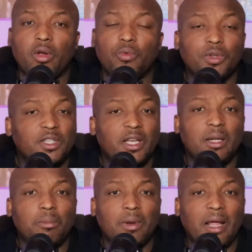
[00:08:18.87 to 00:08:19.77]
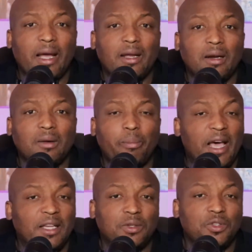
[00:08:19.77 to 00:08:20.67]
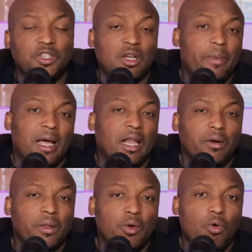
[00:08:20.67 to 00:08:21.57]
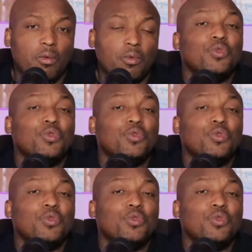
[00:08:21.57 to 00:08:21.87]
who said black pastors should not be allowed in the courtroom,